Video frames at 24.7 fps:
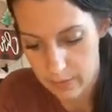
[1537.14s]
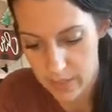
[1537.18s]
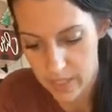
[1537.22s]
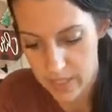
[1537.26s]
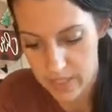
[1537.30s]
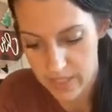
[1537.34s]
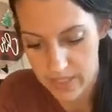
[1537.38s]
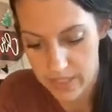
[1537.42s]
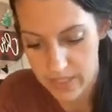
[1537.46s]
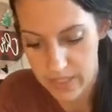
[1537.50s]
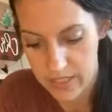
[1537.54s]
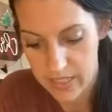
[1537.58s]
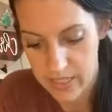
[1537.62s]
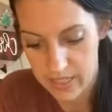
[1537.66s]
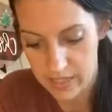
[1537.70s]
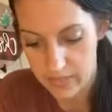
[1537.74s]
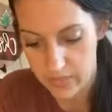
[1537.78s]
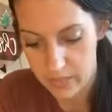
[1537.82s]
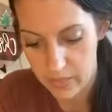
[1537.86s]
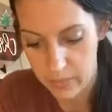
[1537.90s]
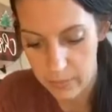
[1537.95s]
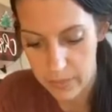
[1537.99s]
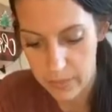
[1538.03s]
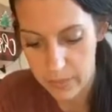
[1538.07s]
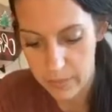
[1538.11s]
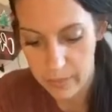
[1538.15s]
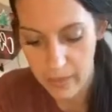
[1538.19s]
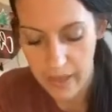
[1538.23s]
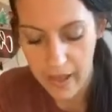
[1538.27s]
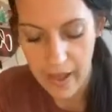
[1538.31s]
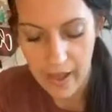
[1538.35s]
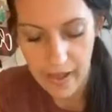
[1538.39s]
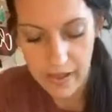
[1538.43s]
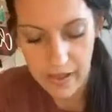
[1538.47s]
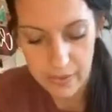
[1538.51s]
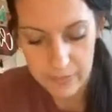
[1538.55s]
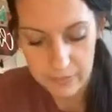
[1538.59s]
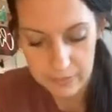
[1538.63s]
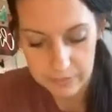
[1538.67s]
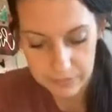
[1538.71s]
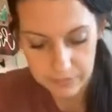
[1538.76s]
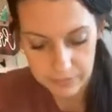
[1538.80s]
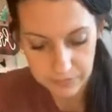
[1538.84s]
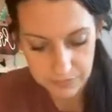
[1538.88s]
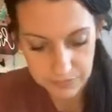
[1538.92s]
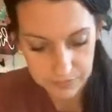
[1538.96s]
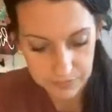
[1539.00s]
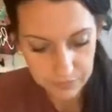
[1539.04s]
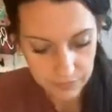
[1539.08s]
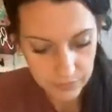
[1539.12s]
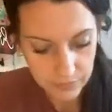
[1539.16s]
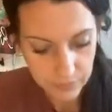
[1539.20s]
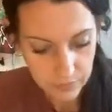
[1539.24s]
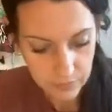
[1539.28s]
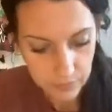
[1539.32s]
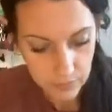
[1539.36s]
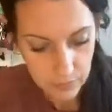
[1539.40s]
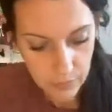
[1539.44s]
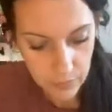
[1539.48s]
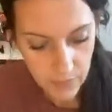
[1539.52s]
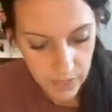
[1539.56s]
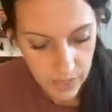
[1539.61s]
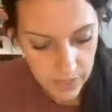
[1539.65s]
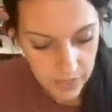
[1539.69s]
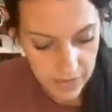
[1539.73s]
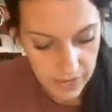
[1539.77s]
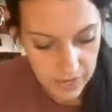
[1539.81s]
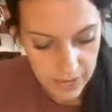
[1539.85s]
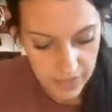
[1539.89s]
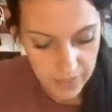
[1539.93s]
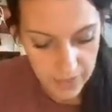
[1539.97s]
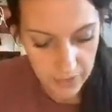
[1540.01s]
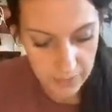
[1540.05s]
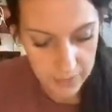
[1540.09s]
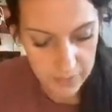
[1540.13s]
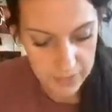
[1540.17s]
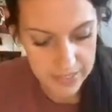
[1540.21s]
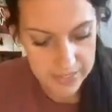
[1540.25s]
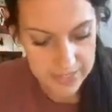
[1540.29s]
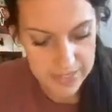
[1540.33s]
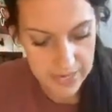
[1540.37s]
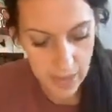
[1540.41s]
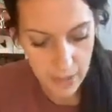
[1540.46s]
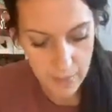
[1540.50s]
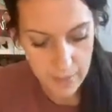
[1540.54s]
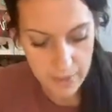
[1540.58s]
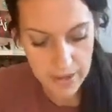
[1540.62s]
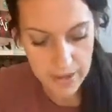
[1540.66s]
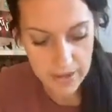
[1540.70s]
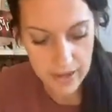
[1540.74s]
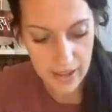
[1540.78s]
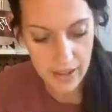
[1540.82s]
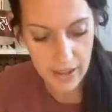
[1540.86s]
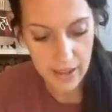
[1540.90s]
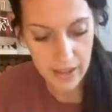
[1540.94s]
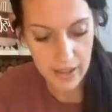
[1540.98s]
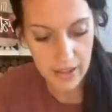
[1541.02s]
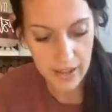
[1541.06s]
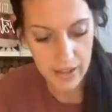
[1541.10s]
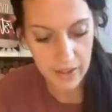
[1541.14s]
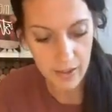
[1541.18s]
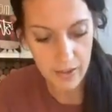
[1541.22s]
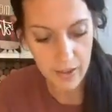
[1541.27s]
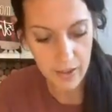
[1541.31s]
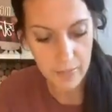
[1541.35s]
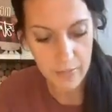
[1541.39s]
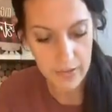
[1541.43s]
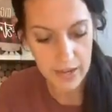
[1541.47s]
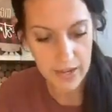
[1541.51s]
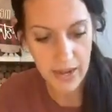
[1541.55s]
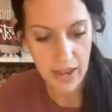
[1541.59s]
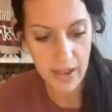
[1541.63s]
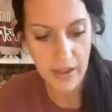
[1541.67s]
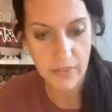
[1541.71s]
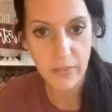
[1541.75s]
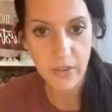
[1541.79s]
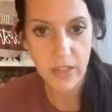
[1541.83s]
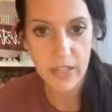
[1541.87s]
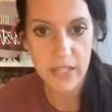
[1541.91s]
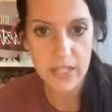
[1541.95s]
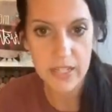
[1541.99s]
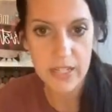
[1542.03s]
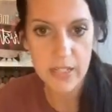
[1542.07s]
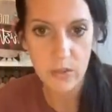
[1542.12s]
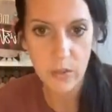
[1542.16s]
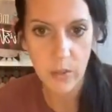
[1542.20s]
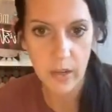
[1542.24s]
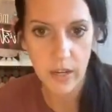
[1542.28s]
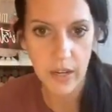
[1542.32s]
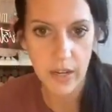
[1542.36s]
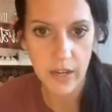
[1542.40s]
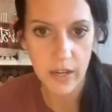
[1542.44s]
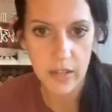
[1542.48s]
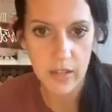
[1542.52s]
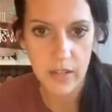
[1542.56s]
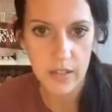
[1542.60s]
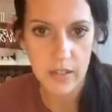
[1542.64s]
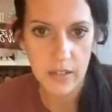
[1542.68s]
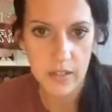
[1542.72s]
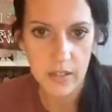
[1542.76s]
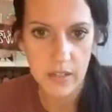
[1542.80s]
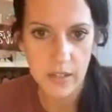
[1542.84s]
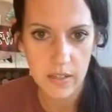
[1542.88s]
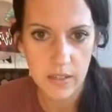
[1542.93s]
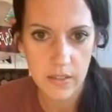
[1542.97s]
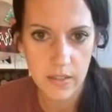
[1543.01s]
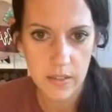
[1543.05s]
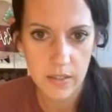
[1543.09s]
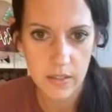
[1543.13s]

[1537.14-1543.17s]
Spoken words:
And I'm just gonna take a little bit of black, and then I'm gonna dab it in every square